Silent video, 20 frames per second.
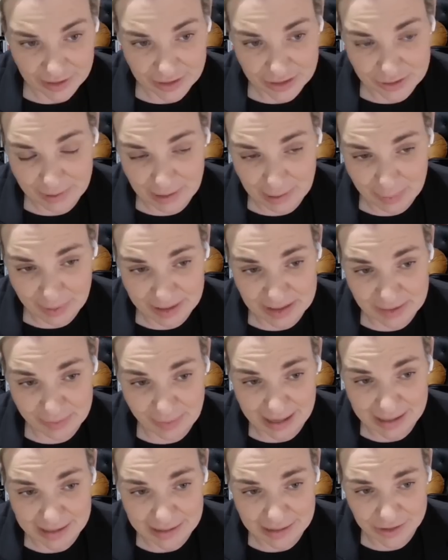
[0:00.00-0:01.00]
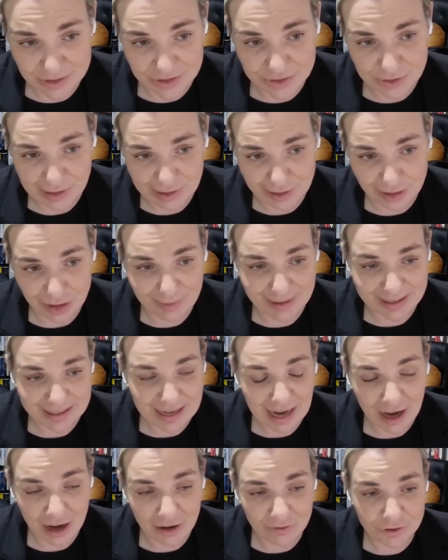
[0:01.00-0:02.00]
there's been a big debate in Australia about
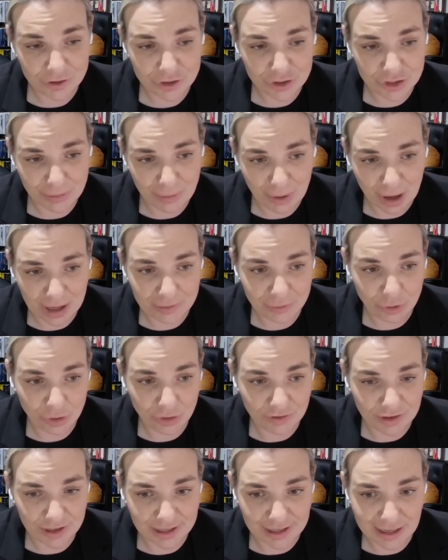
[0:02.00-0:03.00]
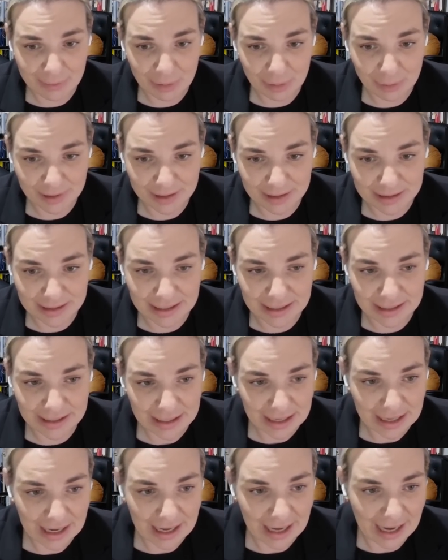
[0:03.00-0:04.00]
our future mine warfare capability
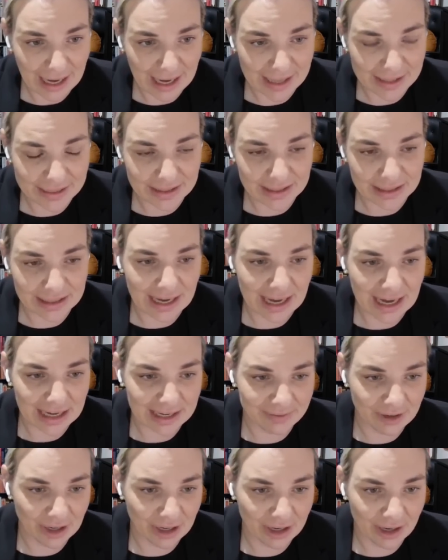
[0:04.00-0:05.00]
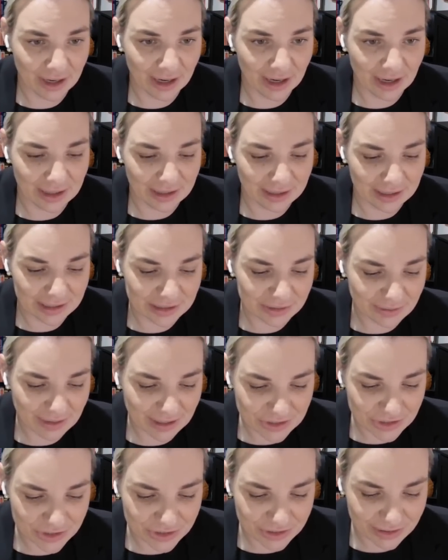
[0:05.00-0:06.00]
and the lack of a clear
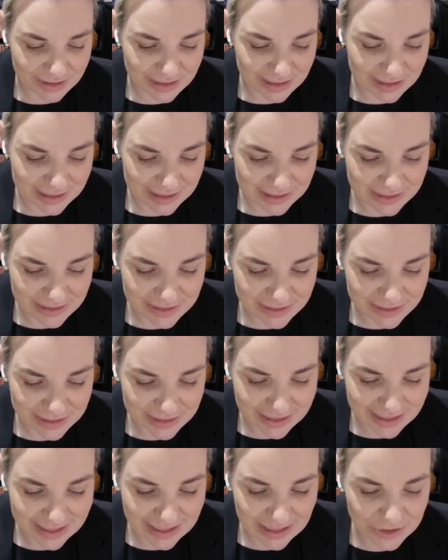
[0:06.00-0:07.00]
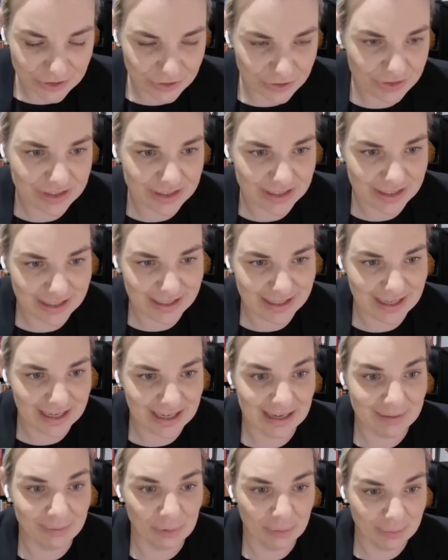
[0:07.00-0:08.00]
direction. So I think this is an interesting
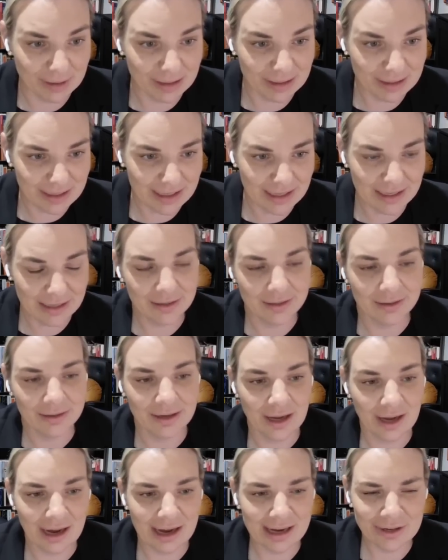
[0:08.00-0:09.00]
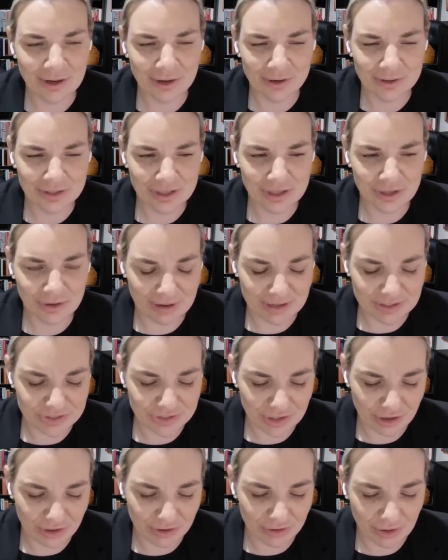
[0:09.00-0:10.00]
capability. I note the US,
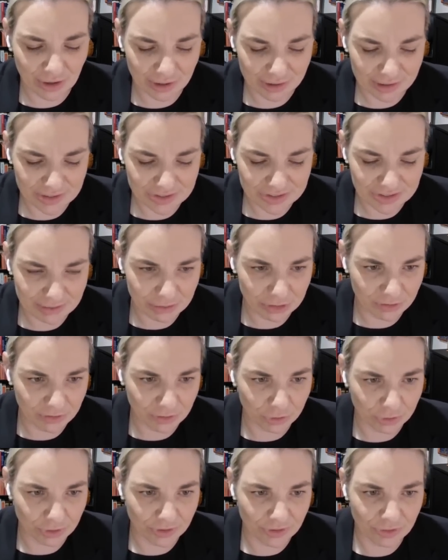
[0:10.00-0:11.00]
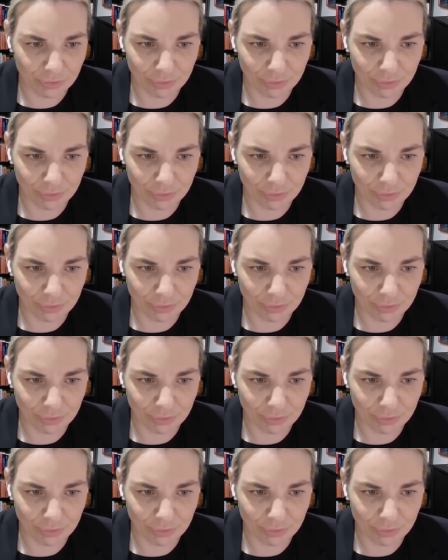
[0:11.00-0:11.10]
though, only seem to have ordered